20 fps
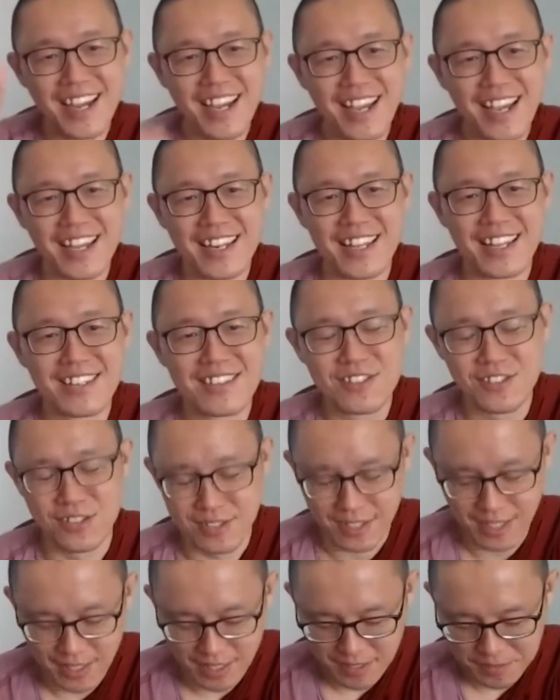And then she
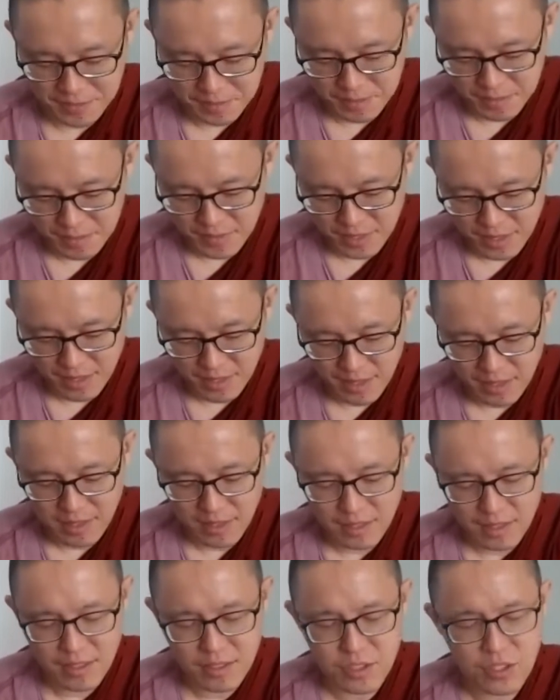said,
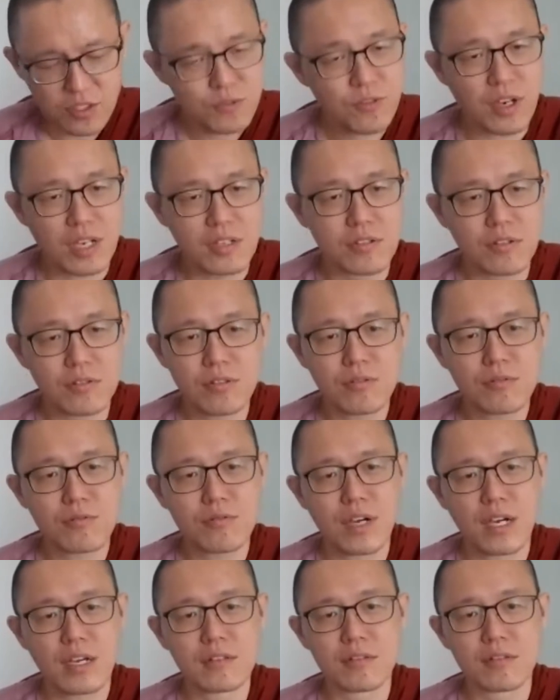so I don't know
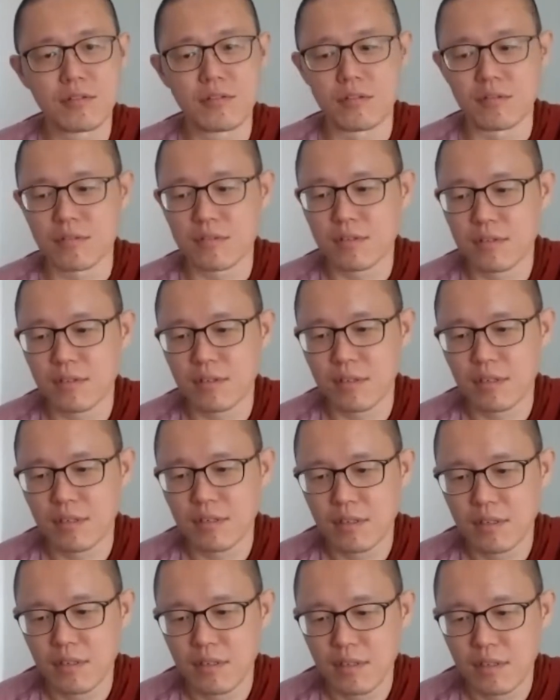why, no.
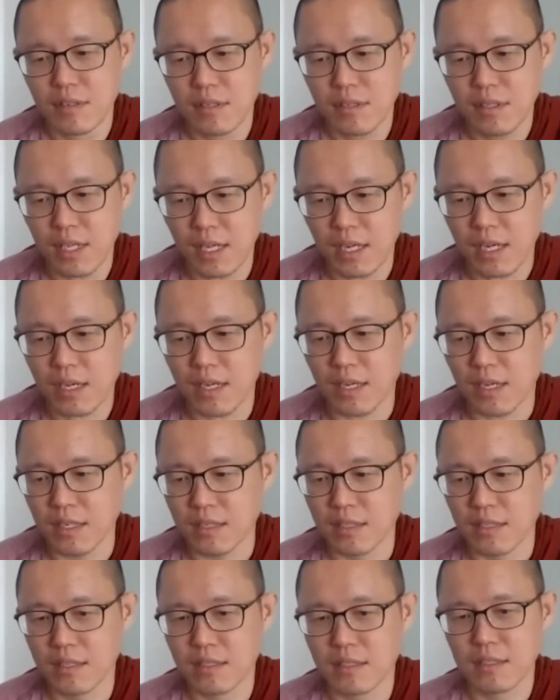Yeah.
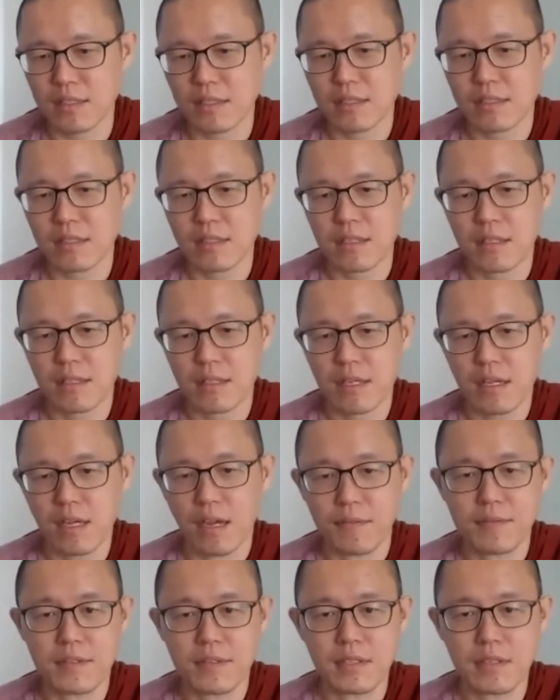
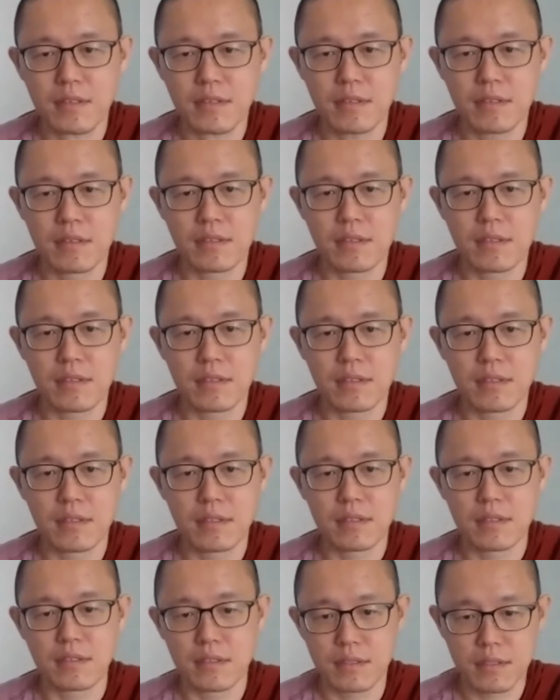After
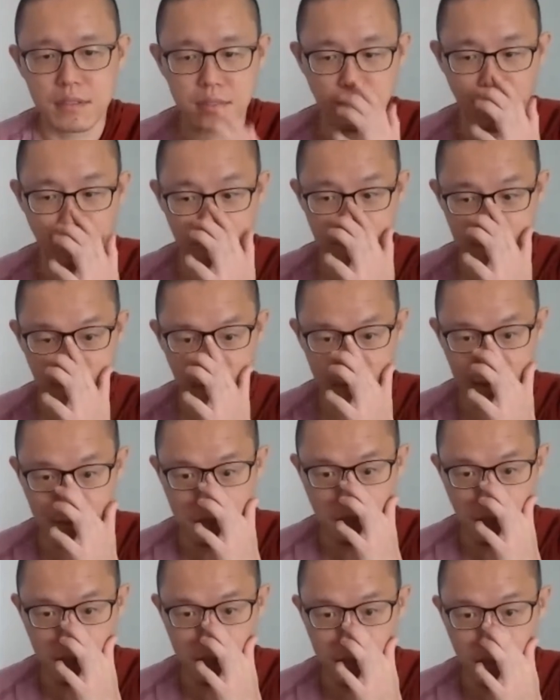I
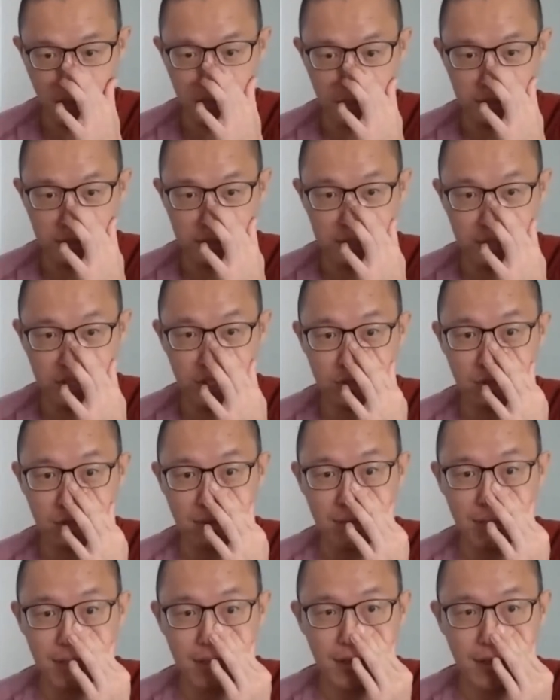come and see you,